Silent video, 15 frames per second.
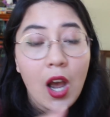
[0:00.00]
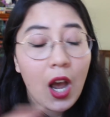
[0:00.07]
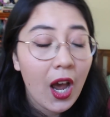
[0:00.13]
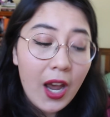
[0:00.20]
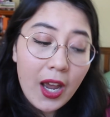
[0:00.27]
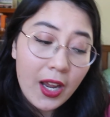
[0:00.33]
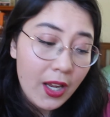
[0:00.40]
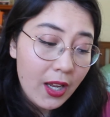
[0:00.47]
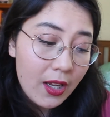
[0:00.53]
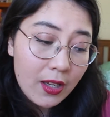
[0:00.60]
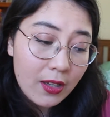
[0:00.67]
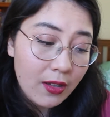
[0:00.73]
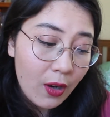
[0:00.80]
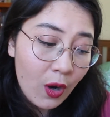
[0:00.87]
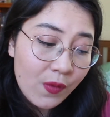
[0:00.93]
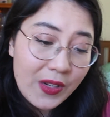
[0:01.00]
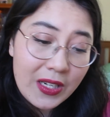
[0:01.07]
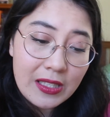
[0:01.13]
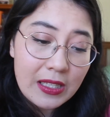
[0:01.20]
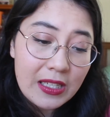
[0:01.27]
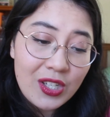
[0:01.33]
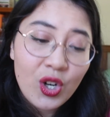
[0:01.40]
I
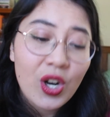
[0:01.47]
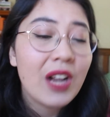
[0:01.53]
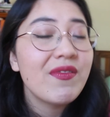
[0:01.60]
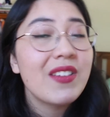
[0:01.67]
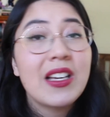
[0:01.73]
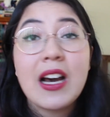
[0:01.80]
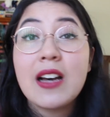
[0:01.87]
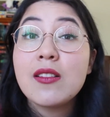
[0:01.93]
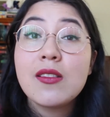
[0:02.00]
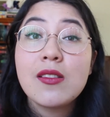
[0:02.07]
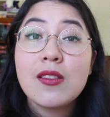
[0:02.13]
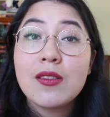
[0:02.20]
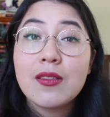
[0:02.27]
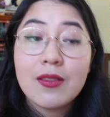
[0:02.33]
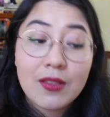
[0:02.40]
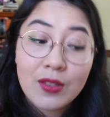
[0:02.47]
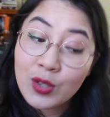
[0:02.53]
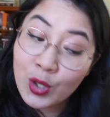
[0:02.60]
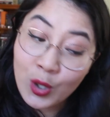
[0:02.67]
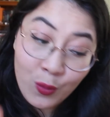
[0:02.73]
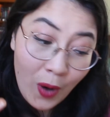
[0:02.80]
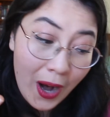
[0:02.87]
obviously did not have the guts
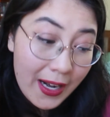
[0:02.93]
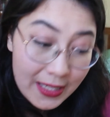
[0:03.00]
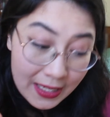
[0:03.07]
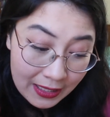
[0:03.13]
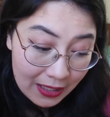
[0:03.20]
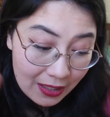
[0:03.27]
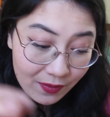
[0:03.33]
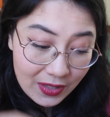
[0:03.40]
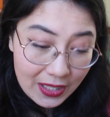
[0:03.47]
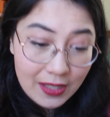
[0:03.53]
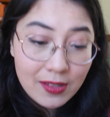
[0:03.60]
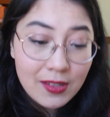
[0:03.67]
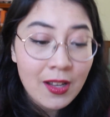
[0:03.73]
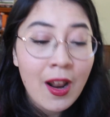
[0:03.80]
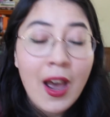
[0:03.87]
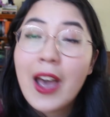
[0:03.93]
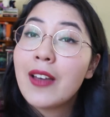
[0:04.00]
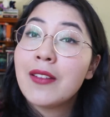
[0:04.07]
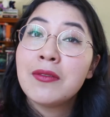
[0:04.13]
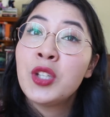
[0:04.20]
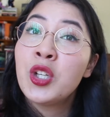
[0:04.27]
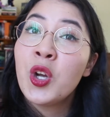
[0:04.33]
to write any of this,
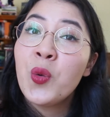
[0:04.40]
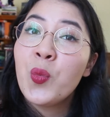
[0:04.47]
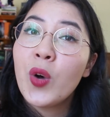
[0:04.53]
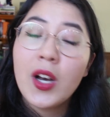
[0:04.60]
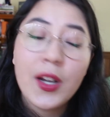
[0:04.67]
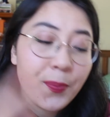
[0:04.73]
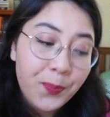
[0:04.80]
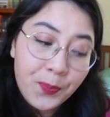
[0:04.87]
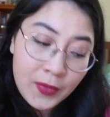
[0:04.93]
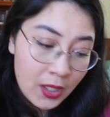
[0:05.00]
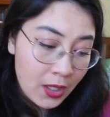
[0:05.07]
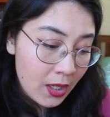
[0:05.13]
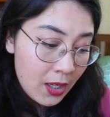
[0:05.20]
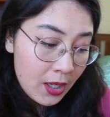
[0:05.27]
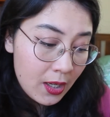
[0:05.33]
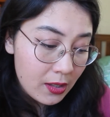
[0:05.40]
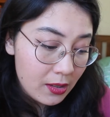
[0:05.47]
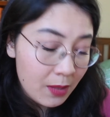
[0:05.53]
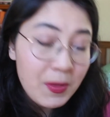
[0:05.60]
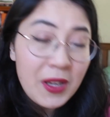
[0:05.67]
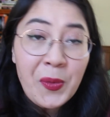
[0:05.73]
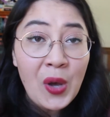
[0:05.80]
and you know what?
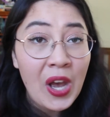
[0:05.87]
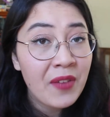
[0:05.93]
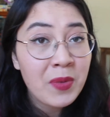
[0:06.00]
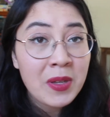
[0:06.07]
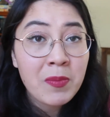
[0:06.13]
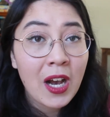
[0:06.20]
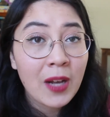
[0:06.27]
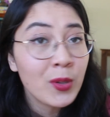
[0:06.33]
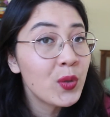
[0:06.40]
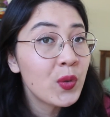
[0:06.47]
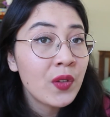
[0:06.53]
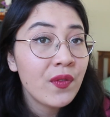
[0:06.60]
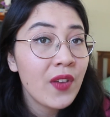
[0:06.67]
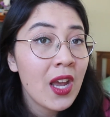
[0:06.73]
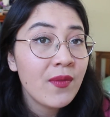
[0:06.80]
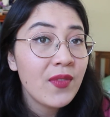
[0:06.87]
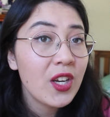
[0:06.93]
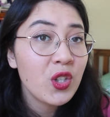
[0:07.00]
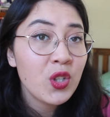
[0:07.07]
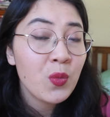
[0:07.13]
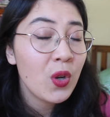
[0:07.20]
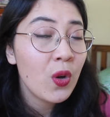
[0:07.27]
Some people have been published from fan
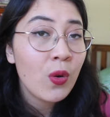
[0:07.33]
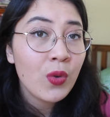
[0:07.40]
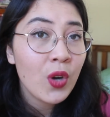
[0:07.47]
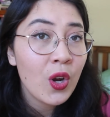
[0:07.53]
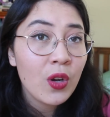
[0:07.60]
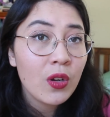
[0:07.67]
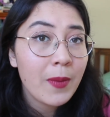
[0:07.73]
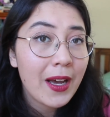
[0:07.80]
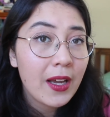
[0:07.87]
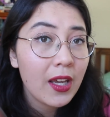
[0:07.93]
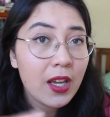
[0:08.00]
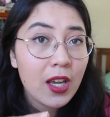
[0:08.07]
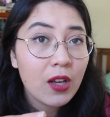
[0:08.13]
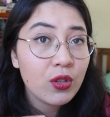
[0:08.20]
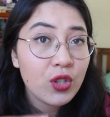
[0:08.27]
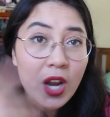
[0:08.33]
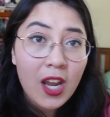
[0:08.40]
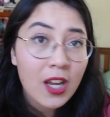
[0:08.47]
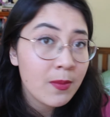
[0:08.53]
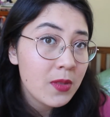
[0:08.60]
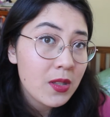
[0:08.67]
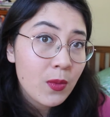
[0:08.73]
fiction. We all know about E.L.
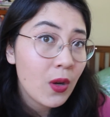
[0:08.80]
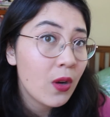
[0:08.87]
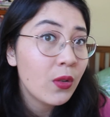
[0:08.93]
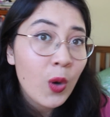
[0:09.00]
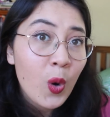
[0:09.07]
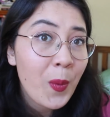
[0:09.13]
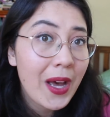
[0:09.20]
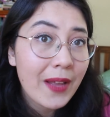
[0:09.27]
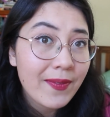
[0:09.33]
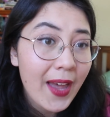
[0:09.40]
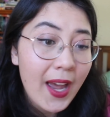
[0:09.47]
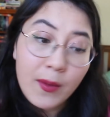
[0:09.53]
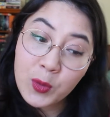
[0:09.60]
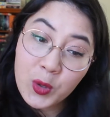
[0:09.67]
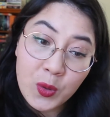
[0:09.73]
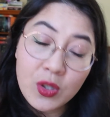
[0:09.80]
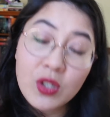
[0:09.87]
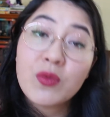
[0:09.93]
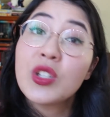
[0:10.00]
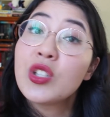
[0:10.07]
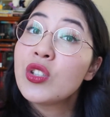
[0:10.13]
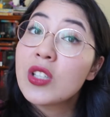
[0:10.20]
James. We all know about that, which was
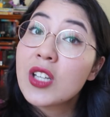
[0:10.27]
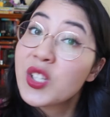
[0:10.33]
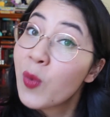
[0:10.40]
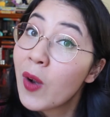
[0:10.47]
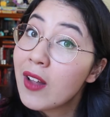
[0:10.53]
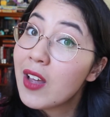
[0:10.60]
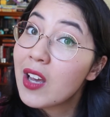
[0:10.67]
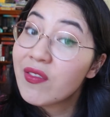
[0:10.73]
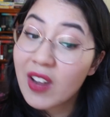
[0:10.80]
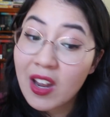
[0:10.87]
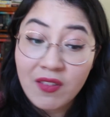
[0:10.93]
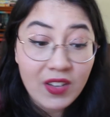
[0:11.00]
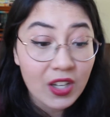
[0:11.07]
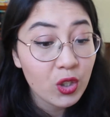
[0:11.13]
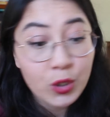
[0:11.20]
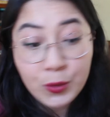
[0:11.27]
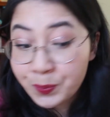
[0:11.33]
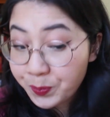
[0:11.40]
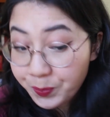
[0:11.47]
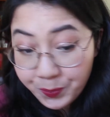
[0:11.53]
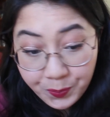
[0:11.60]
originally a Twilight fan fiction.